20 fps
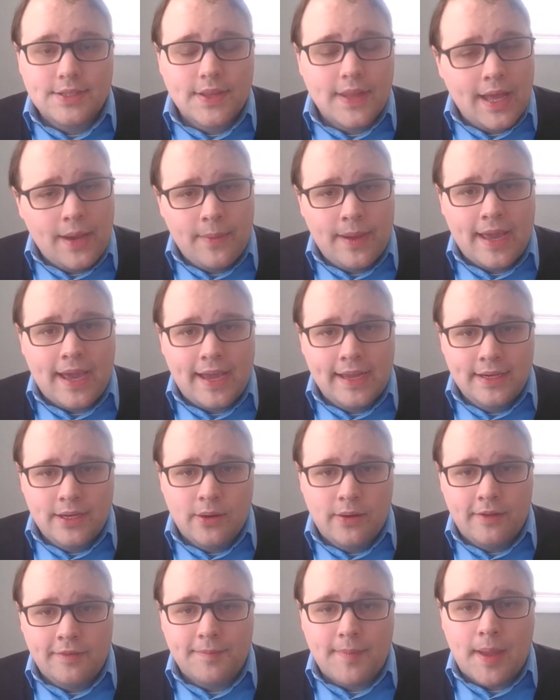So that way I
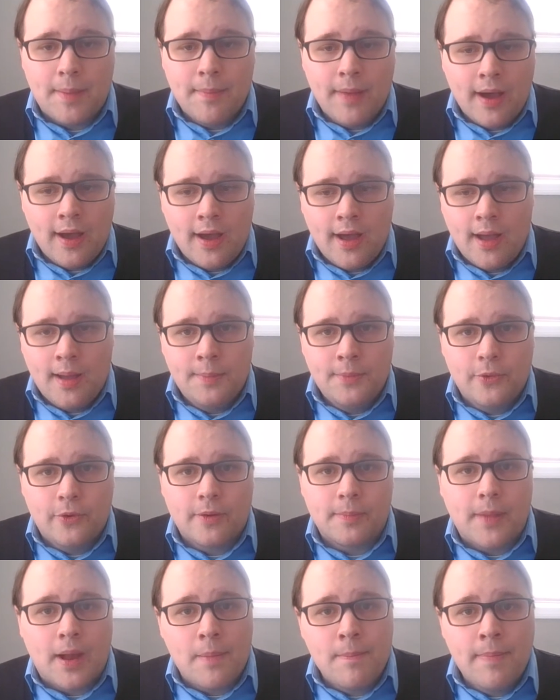know if my mom
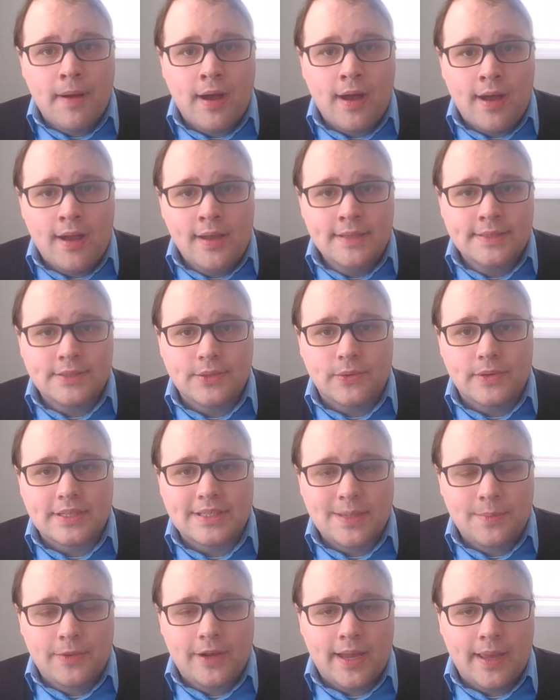or my boss or
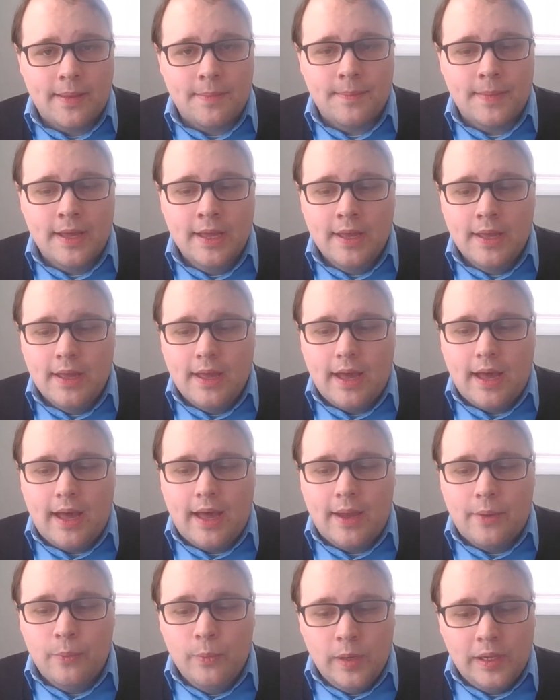someone
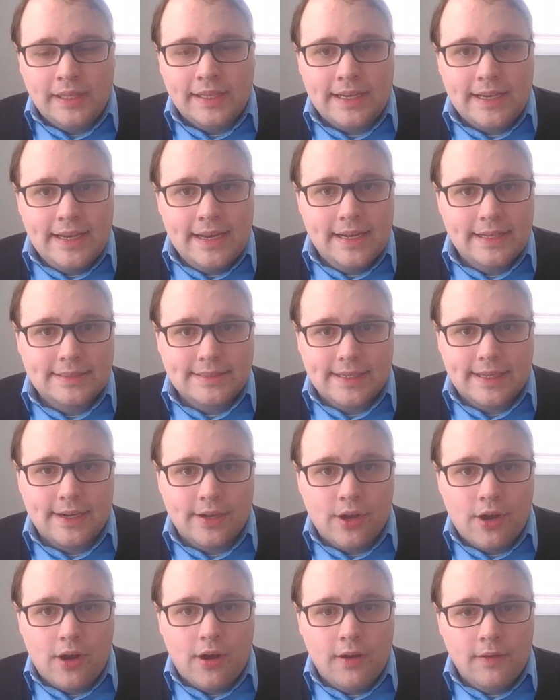I'm really needing to get
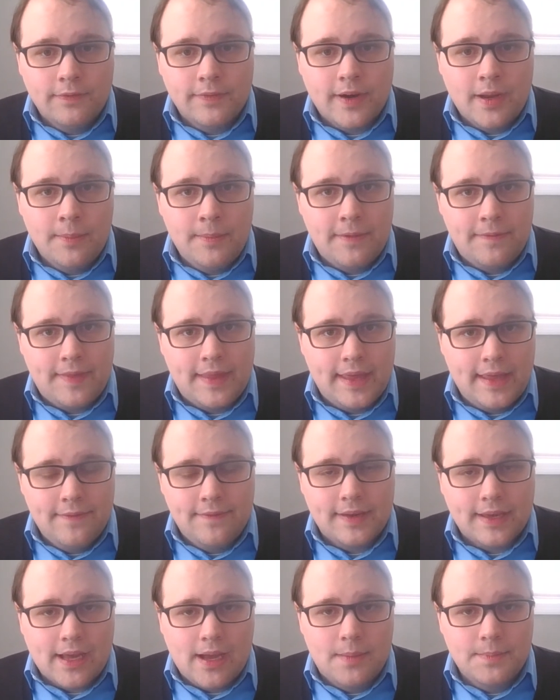a call from,
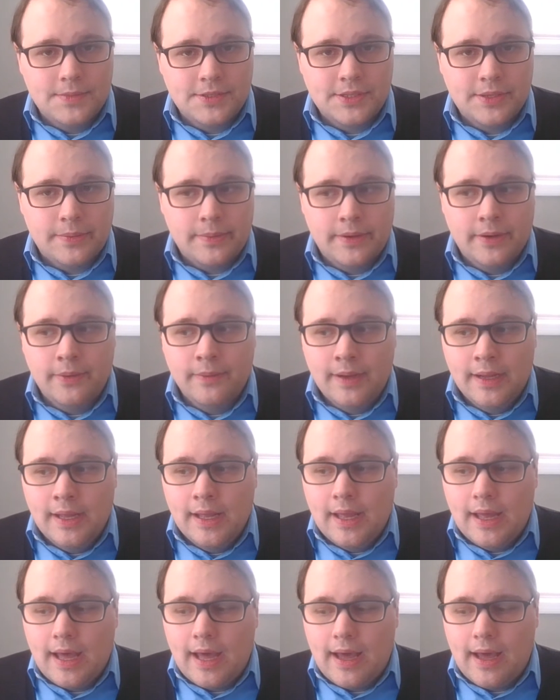if it comes through,
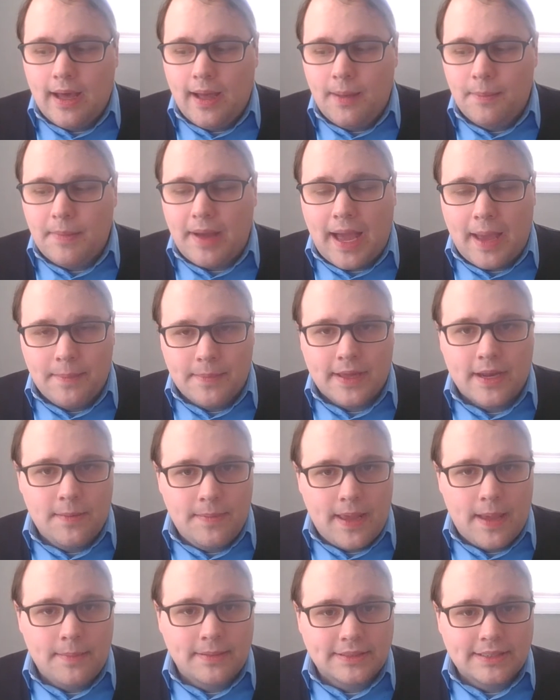I'm going to
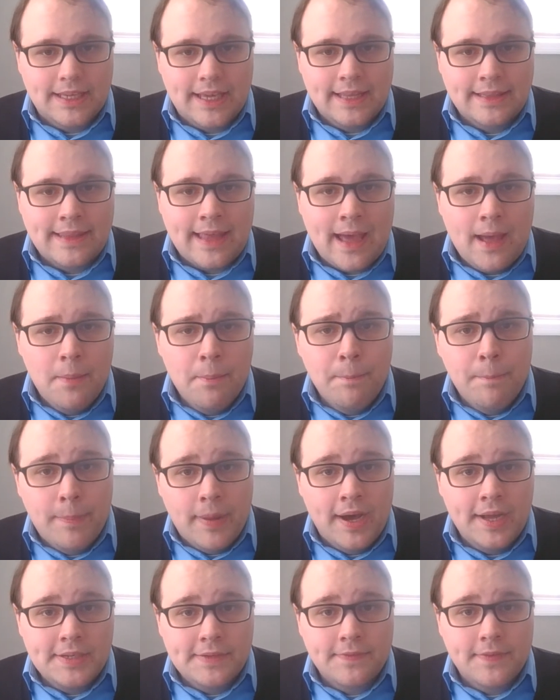be able to get that.
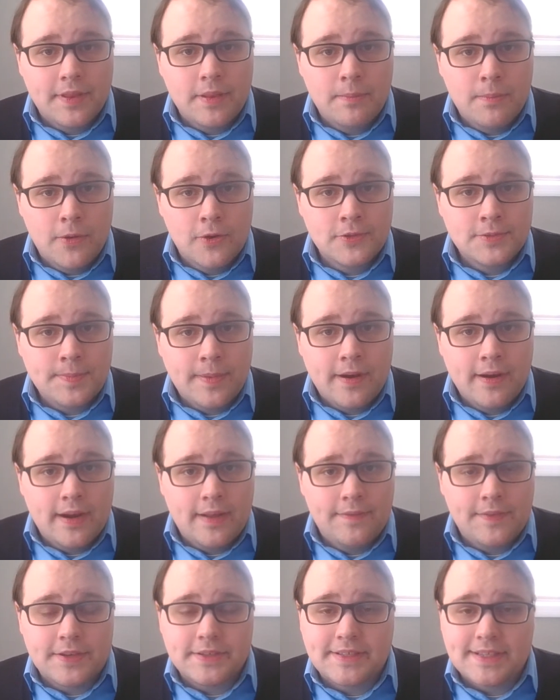But for the most part,
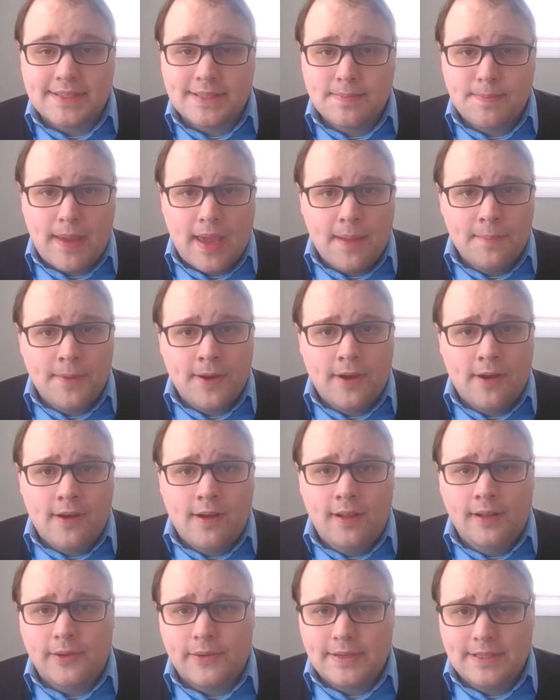if there's a spam
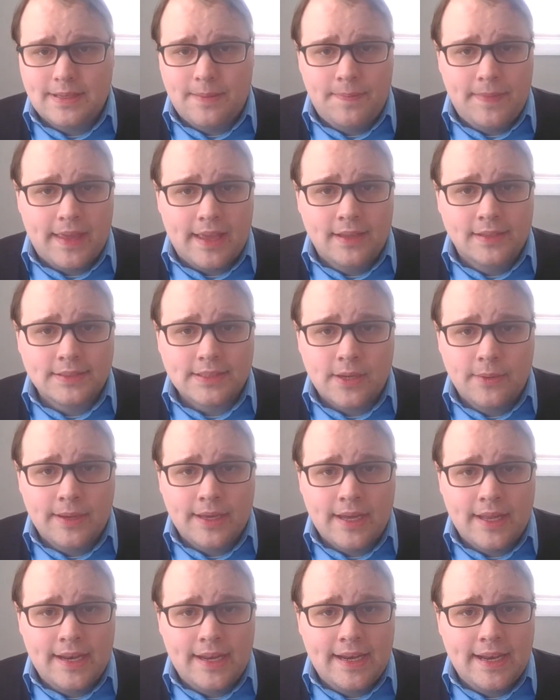call or something else
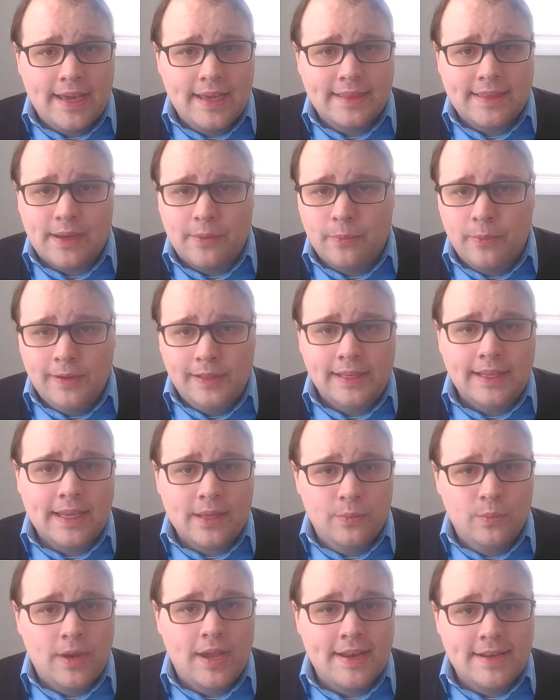going on at night that really
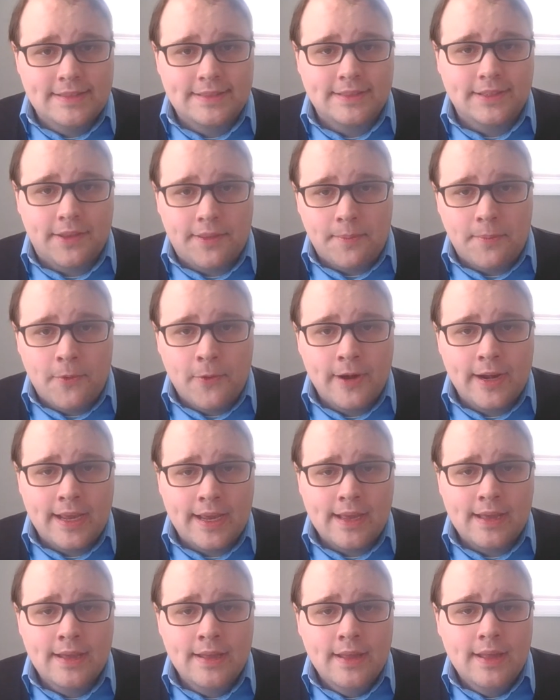can wait until the
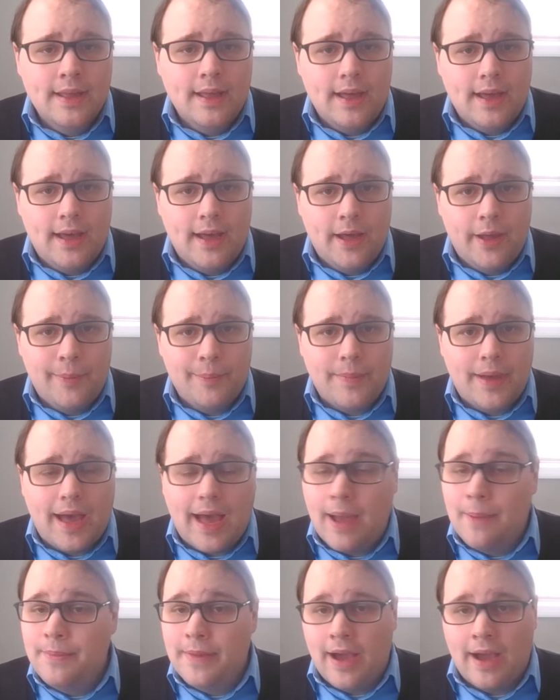morning,
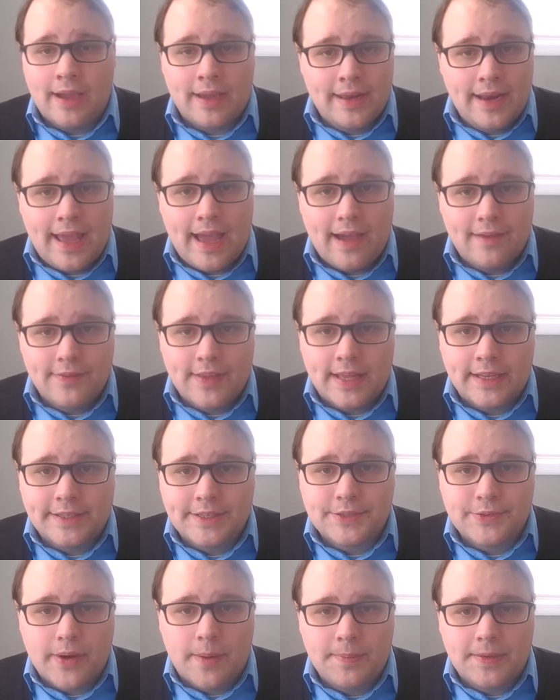I'm not going to have that
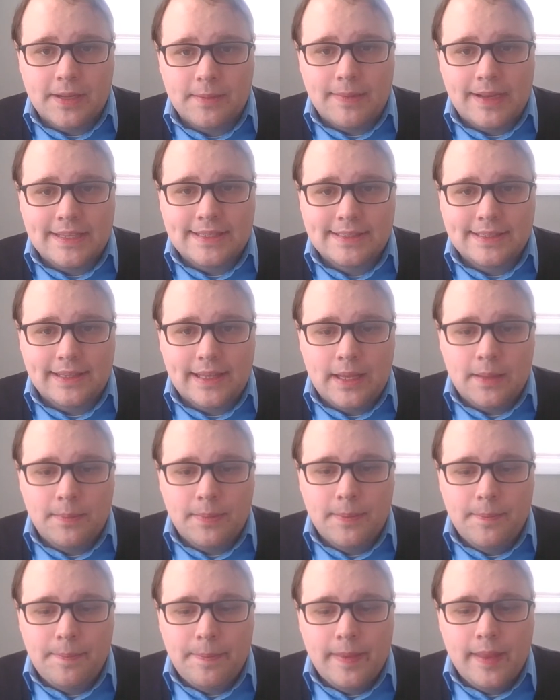disrupting my sleep.